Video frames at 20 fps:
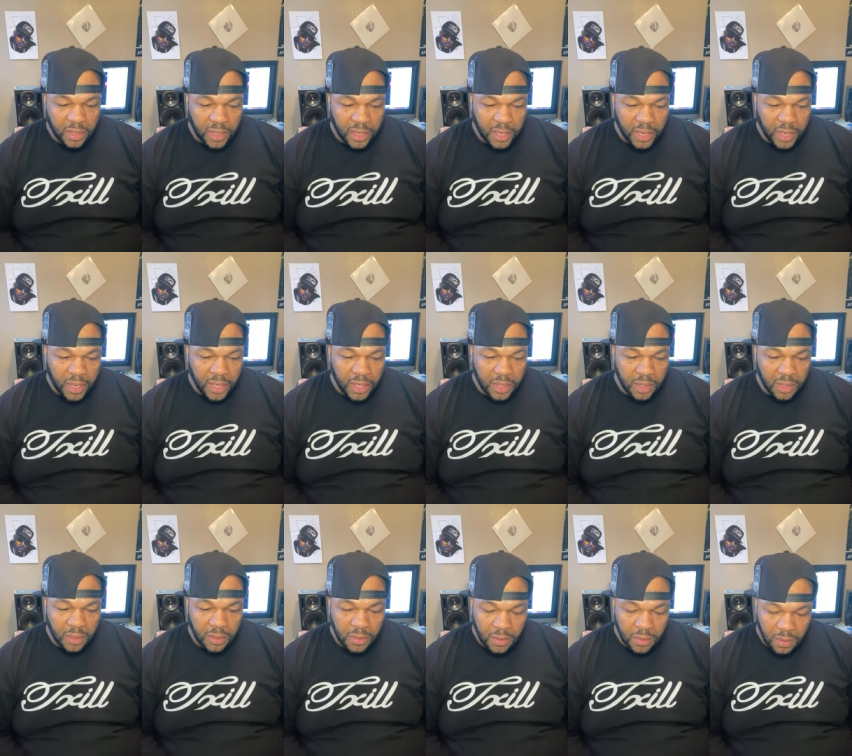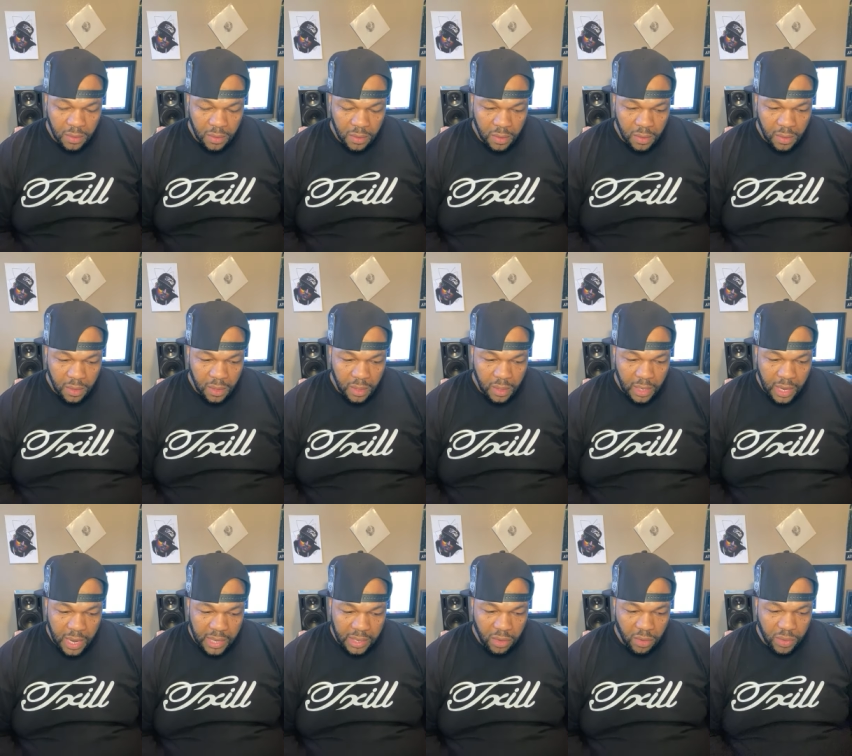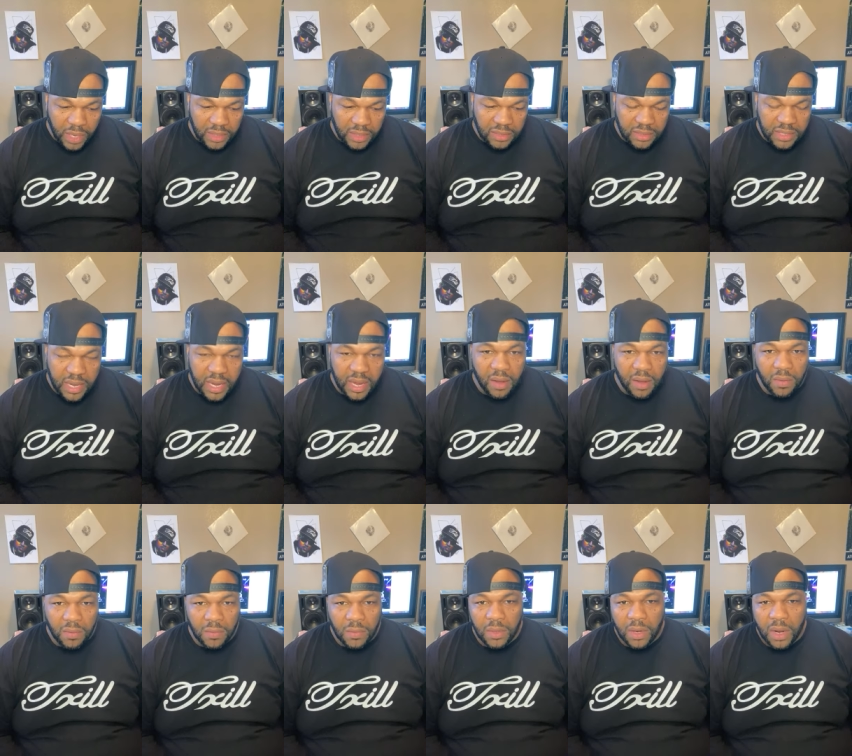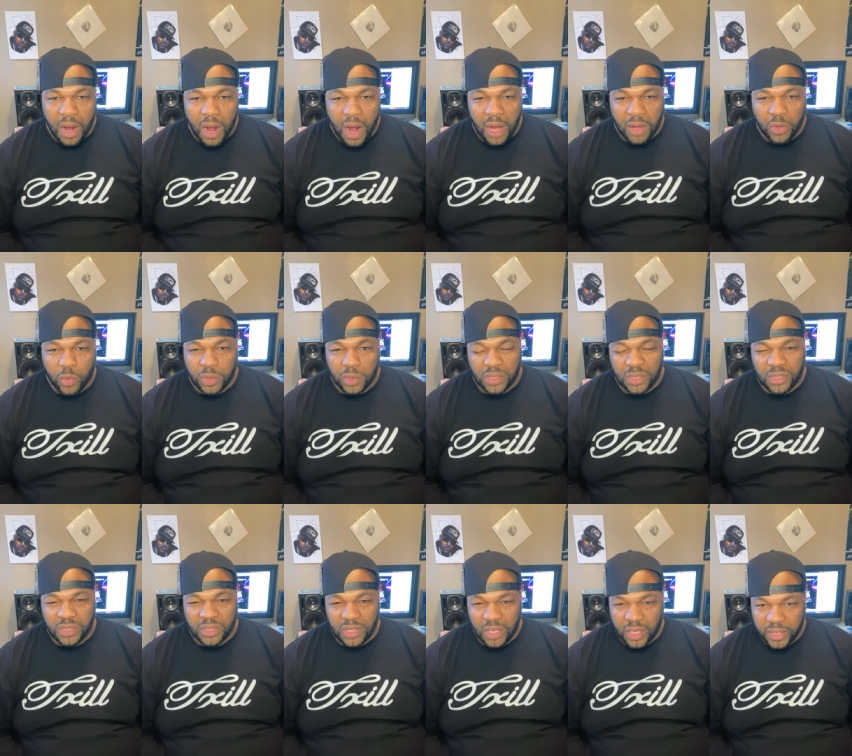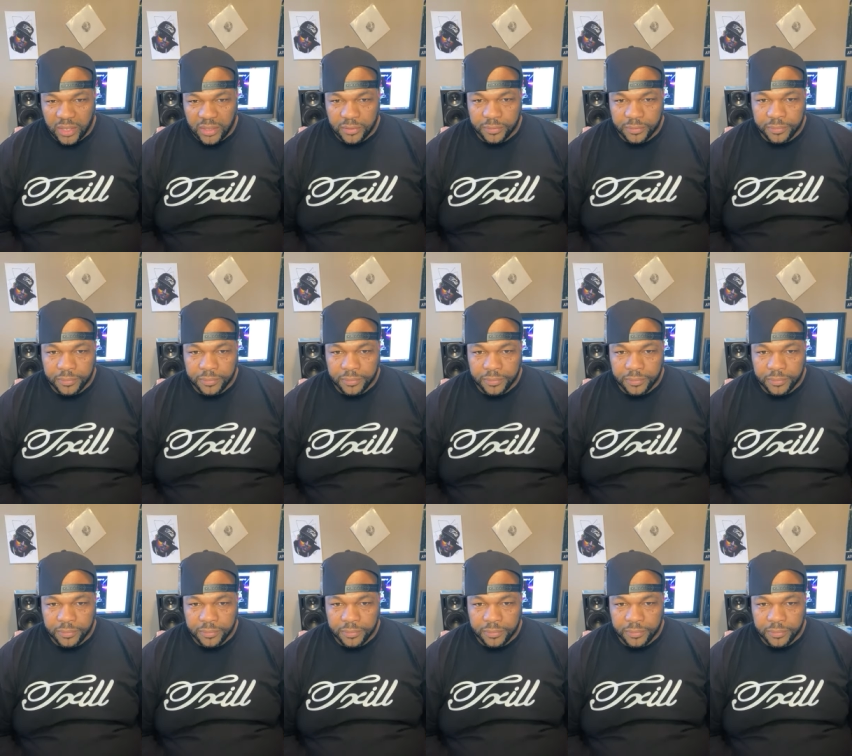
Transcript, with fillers: And I know that sound awkward to say.